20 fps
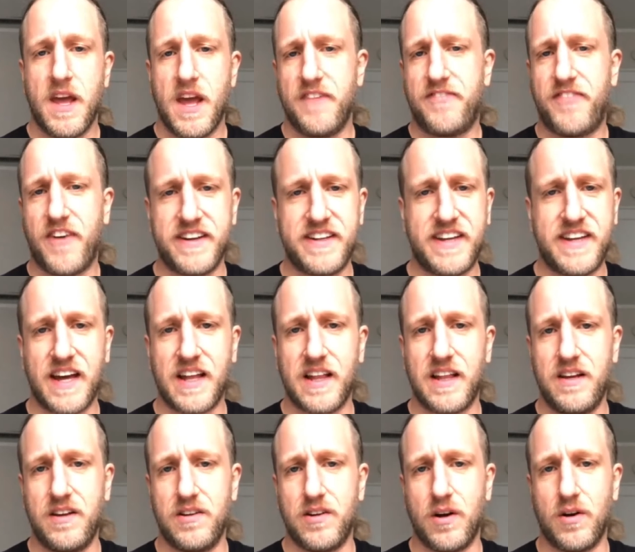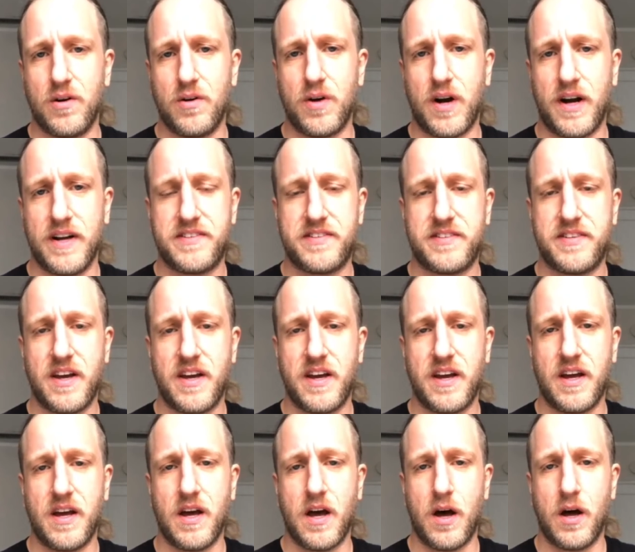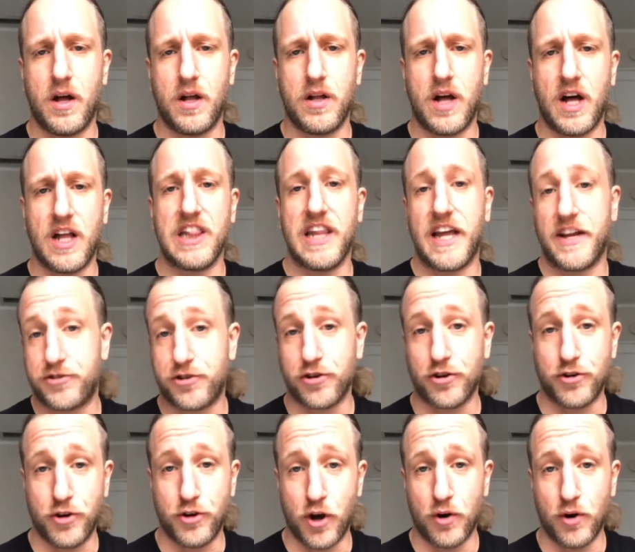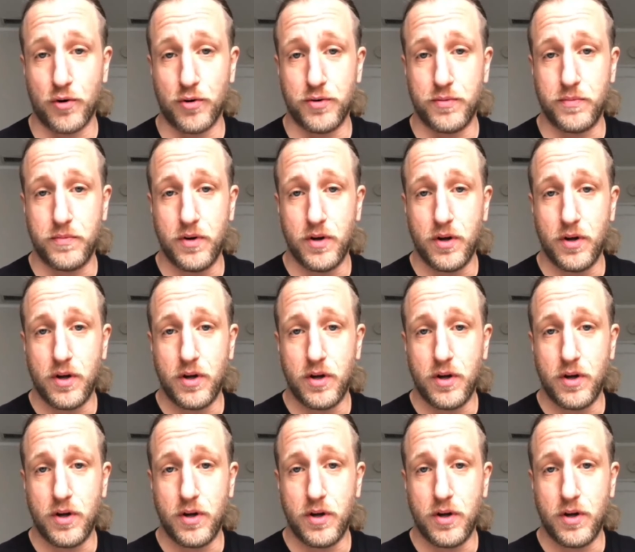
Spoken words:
if I get, I'd say a lesser known